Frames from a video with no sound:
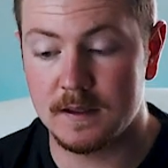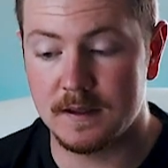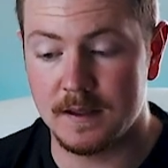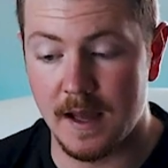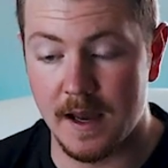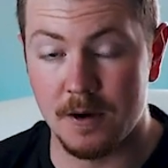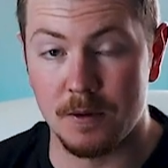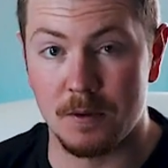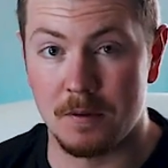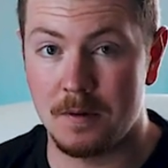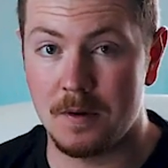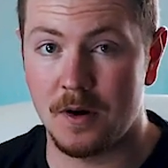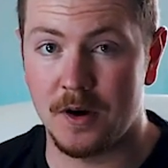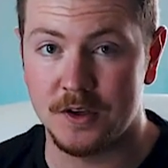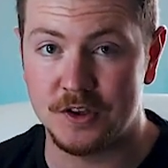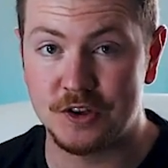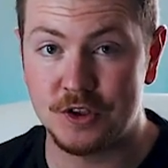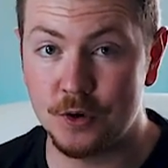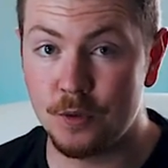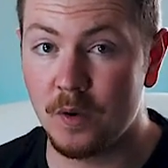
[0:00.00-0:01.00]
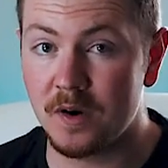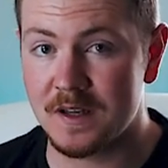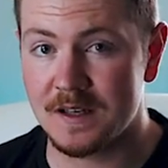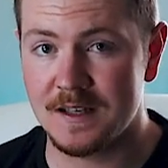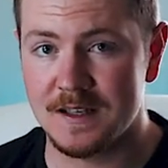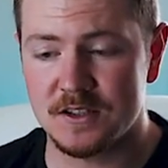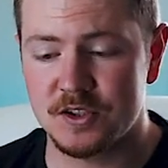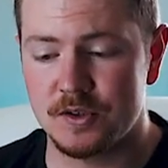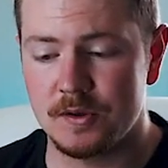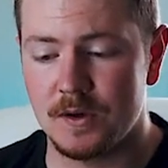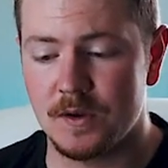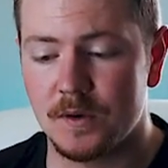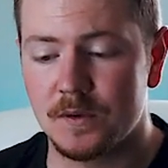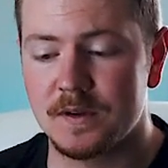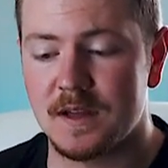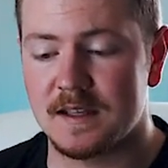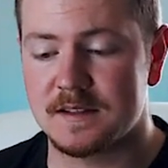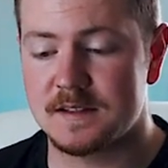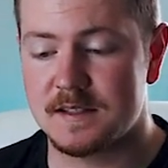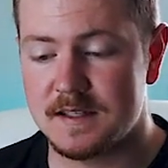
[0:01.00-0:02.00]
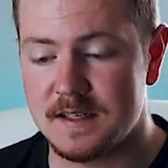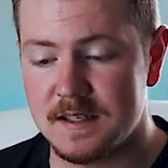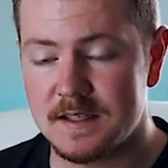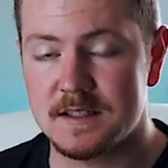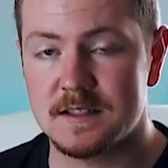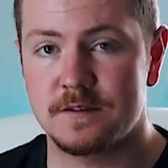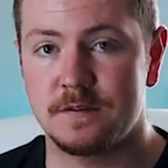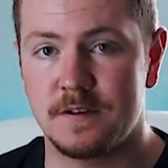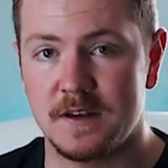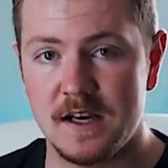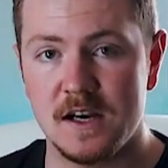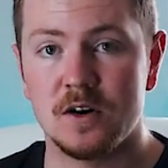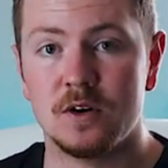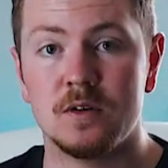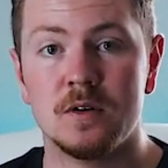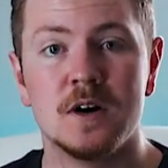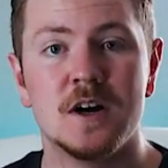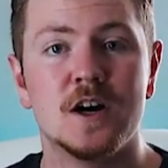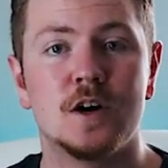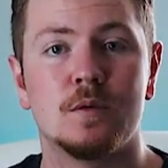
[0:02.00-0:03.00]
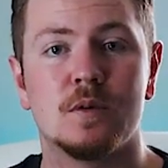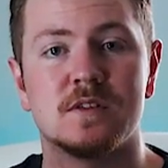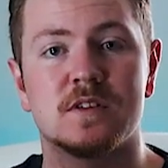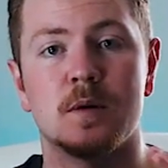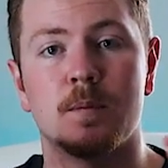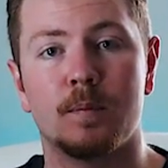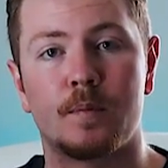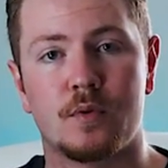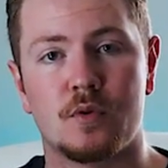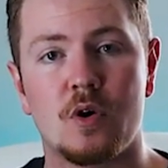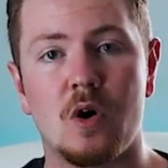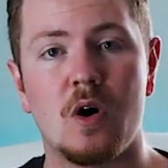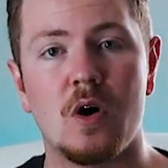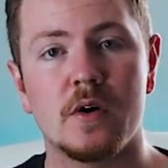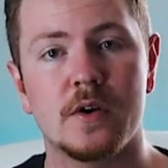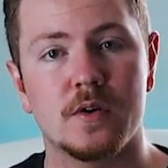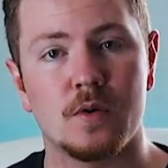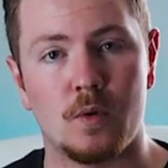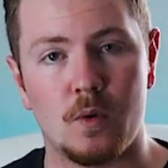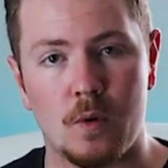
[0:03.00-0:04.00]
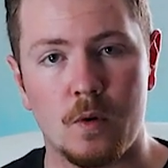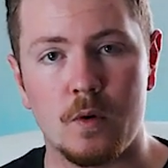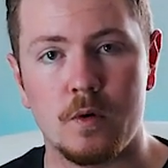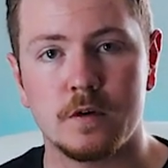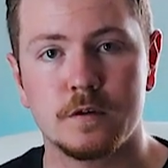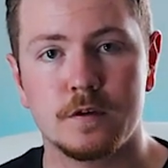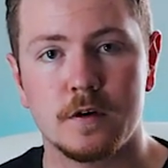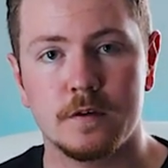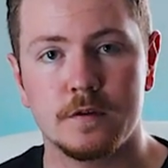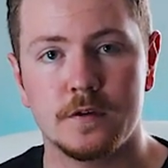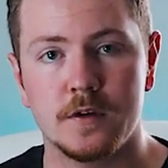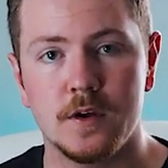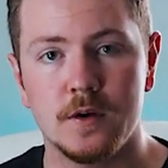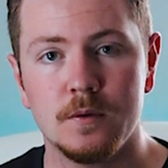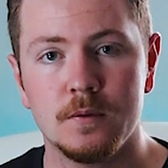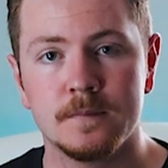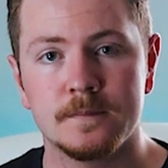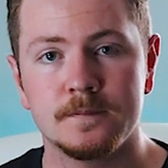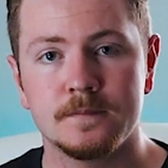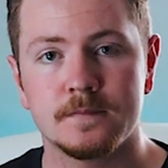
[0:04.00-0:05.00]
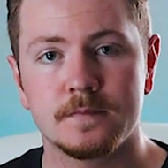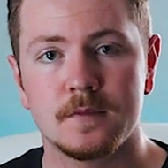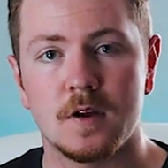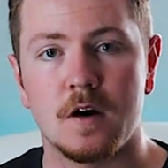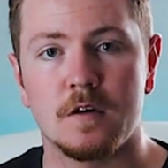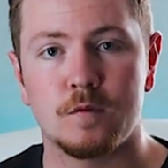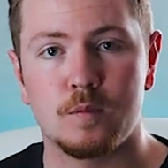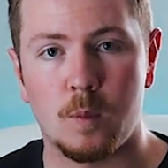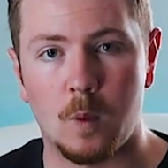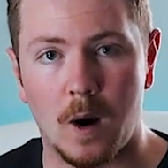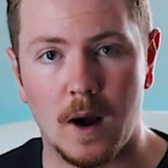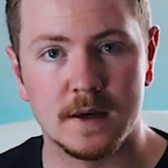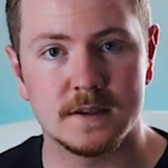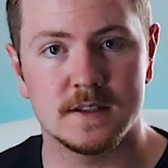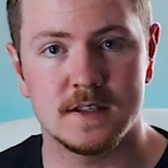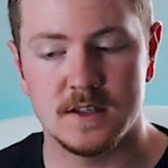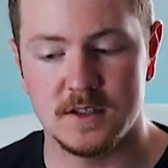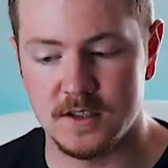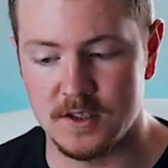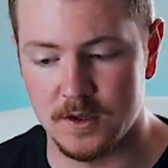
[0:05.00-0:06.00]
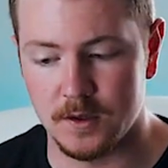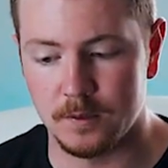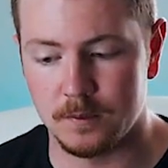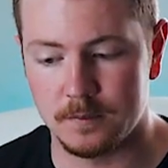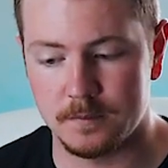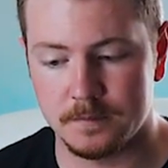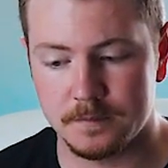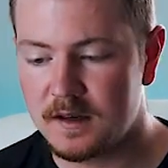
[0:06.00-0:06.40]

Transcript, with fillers: Now, I do want to let you know that this video was a broad overview of what to do.